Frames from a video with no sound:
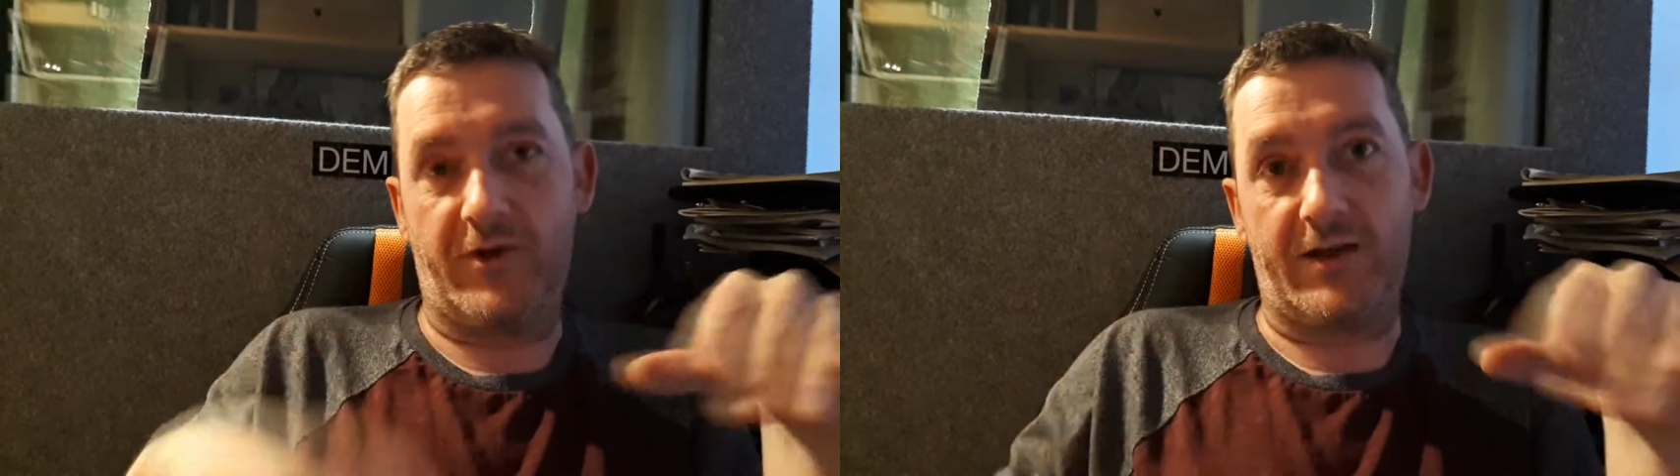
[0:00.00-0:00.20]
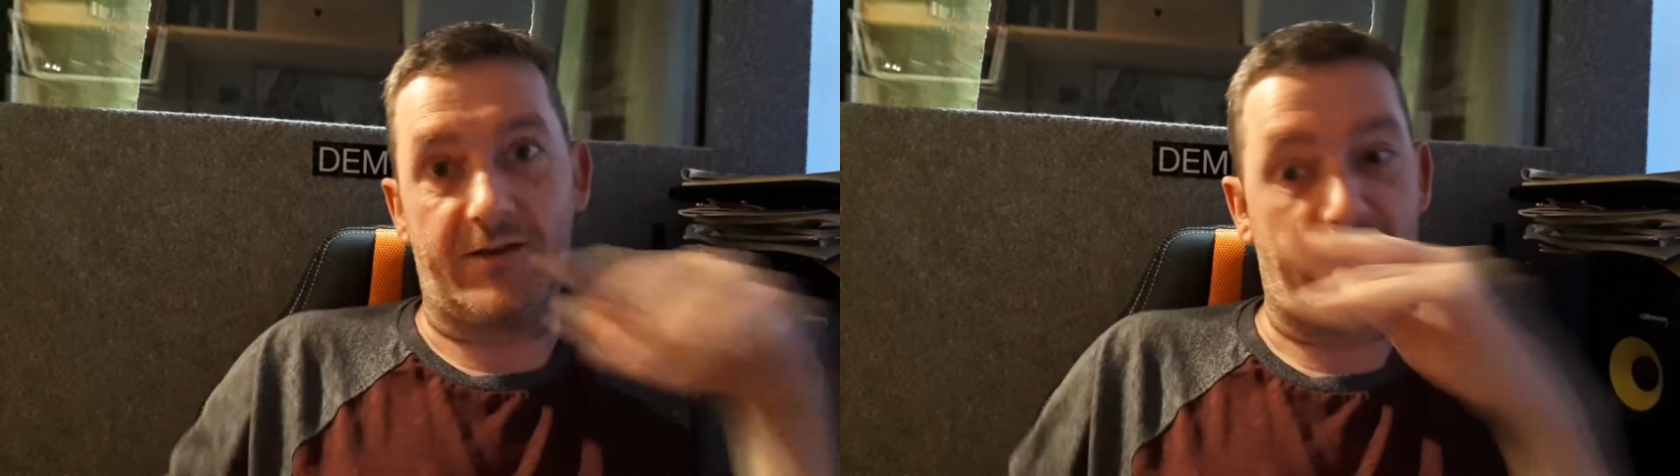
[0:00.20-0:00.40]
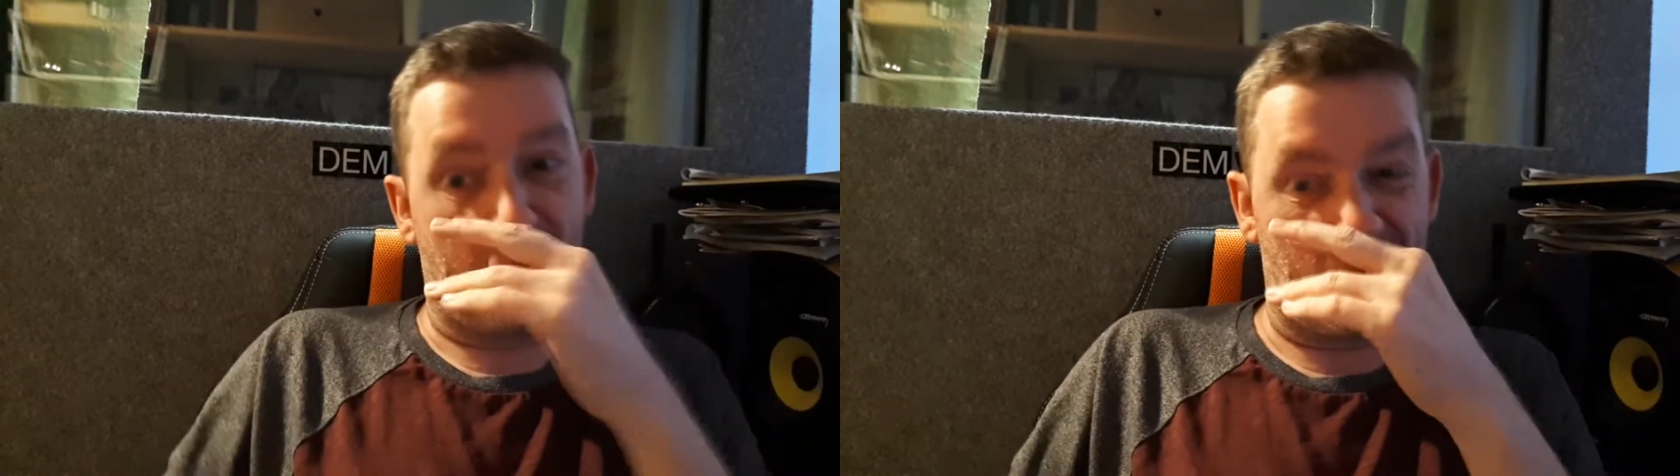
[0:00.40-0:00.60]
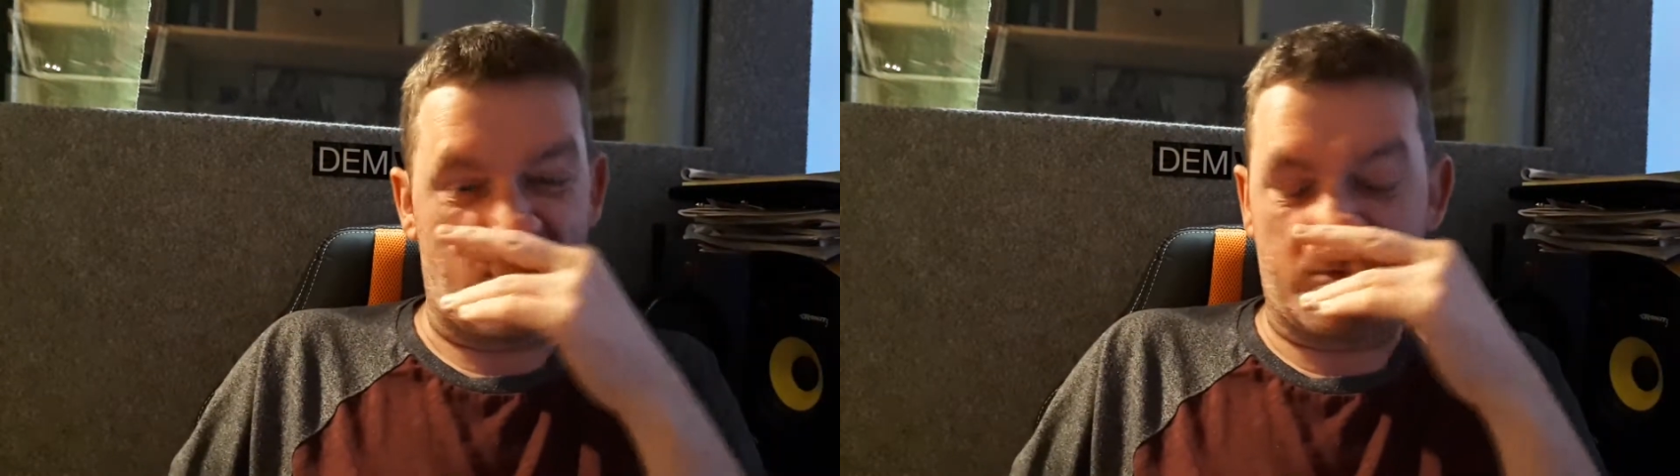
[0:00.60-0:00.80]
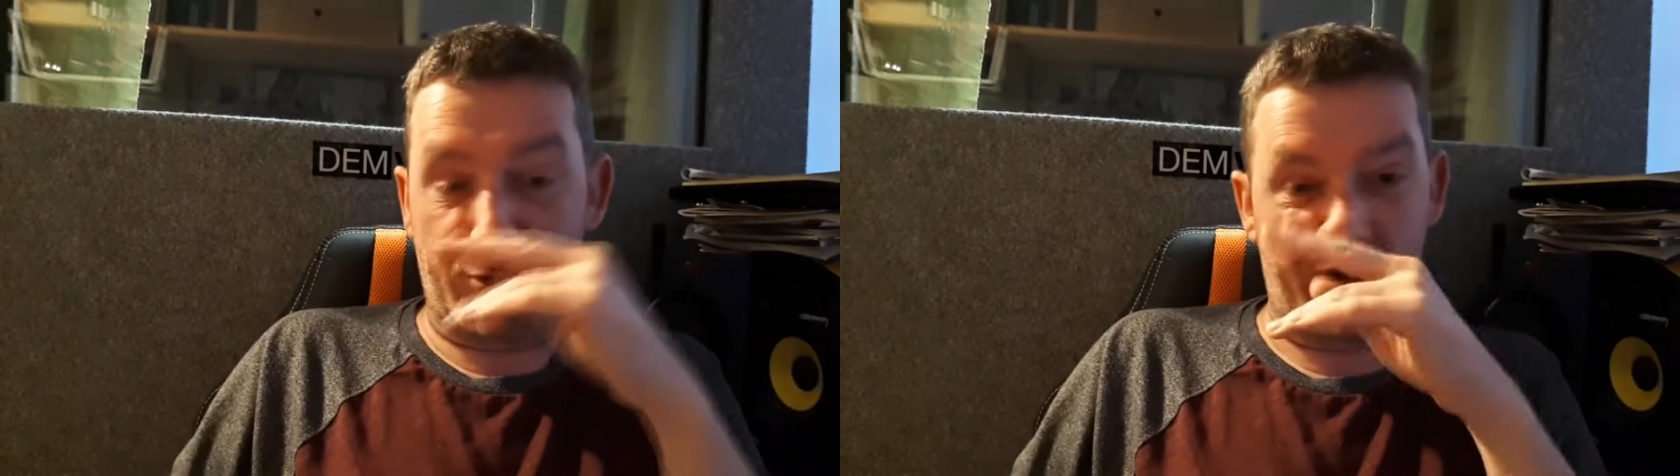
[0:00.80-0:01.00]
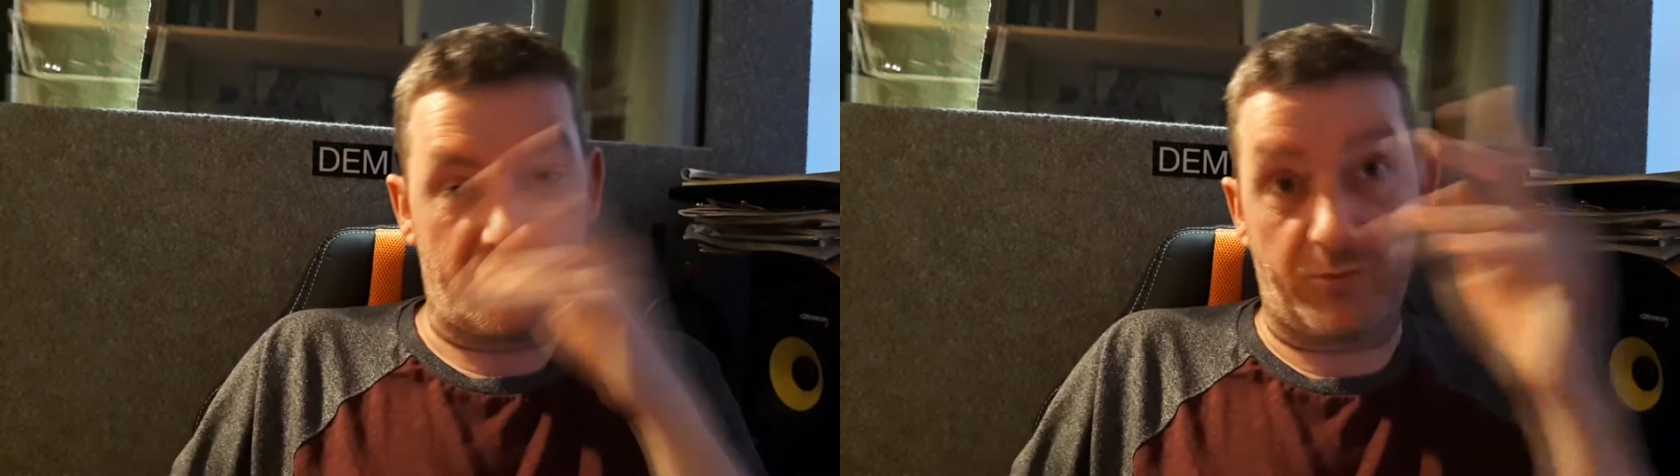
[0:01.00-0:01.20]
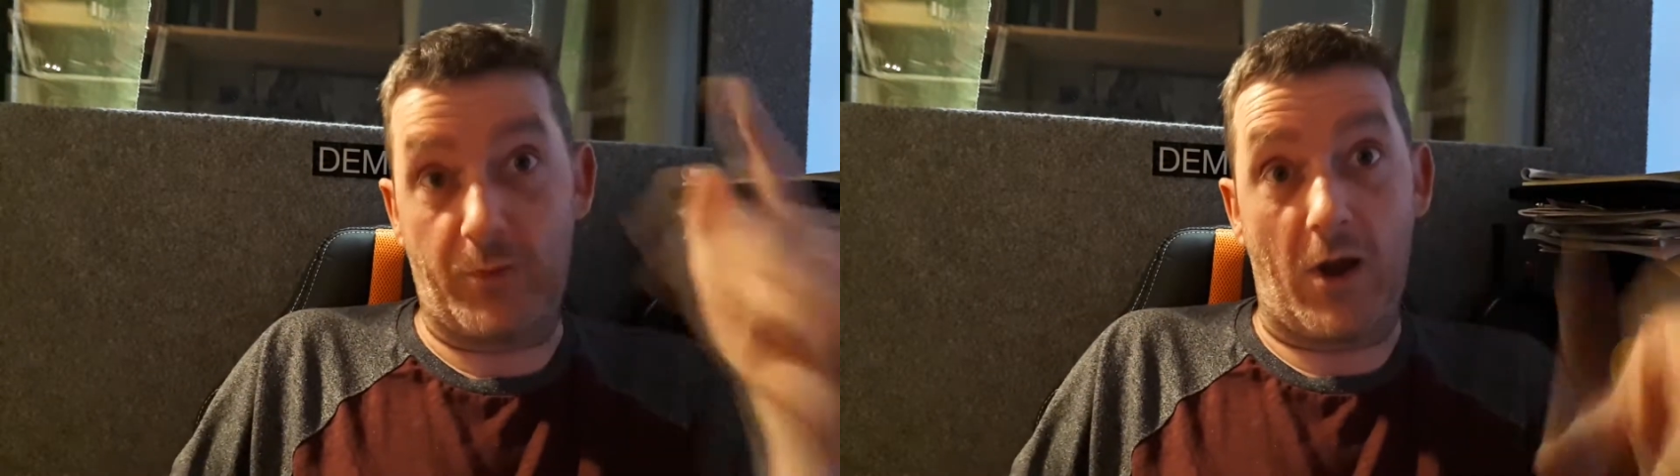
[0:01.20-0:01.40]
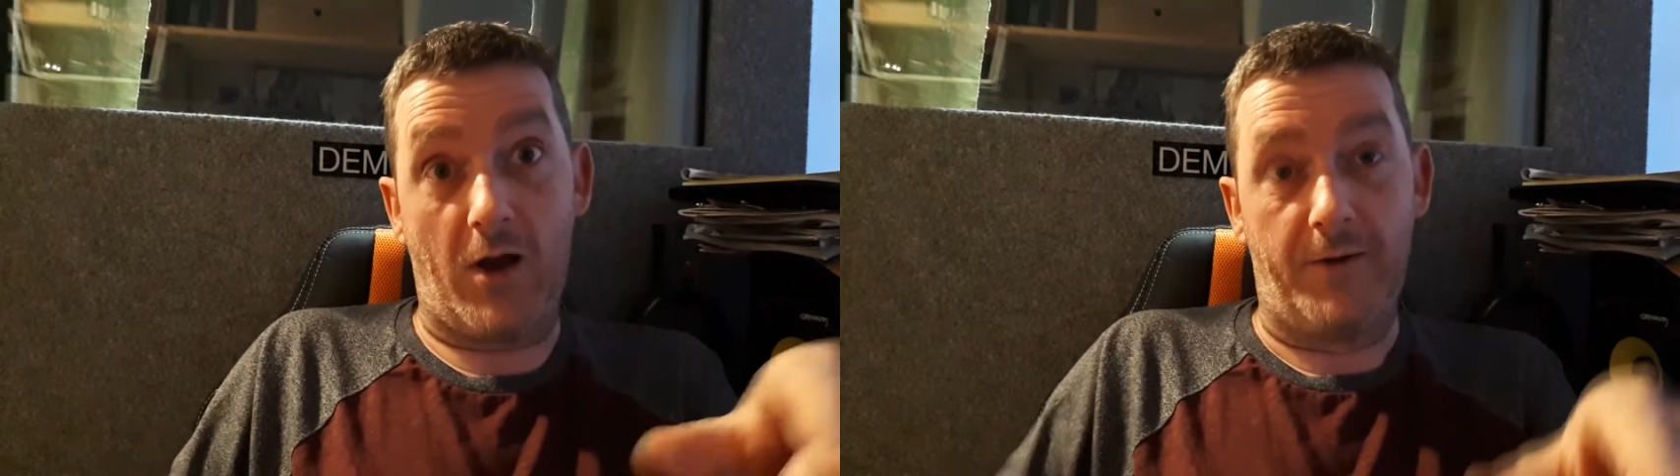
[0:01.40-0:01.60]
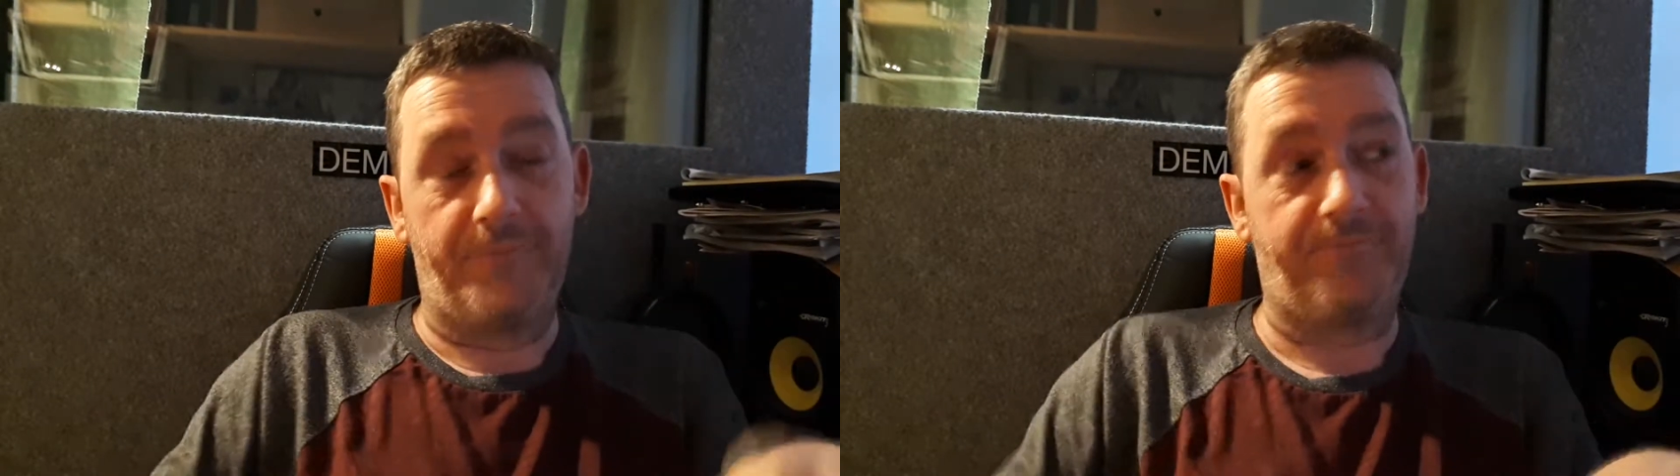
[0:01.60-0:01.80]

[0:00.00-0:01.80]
tired than I normally do. But